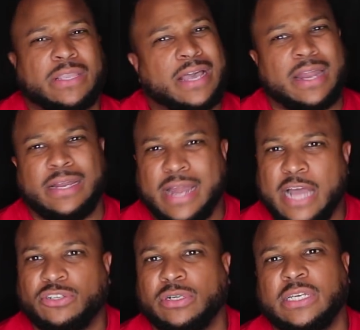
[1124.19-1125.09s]
Kind of
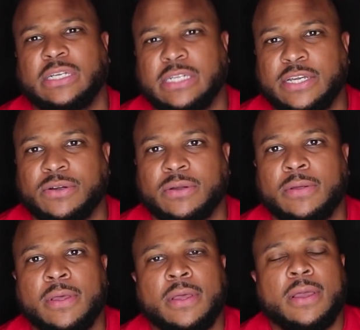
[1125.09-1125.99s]
naturally a leader,
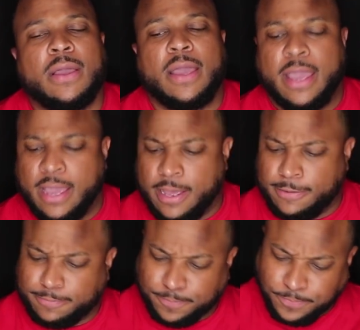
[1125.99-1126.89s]

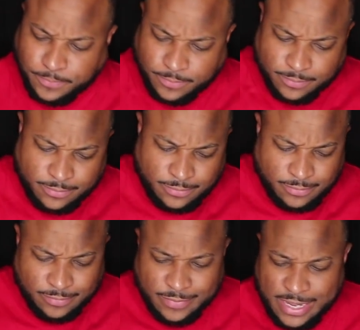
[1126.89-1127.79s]
and
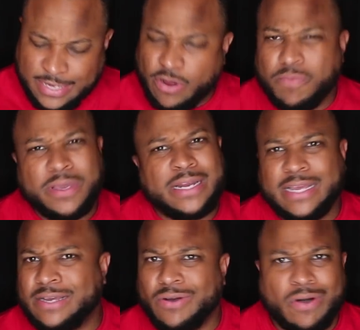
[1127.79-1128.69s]
it don't mean that
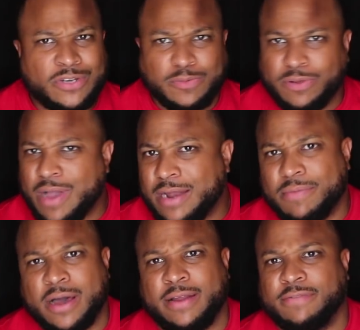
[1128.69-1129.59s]
he gonna always be right
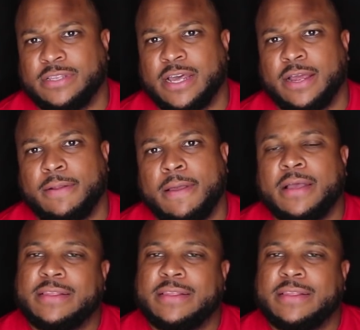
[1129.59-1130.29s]
about everything.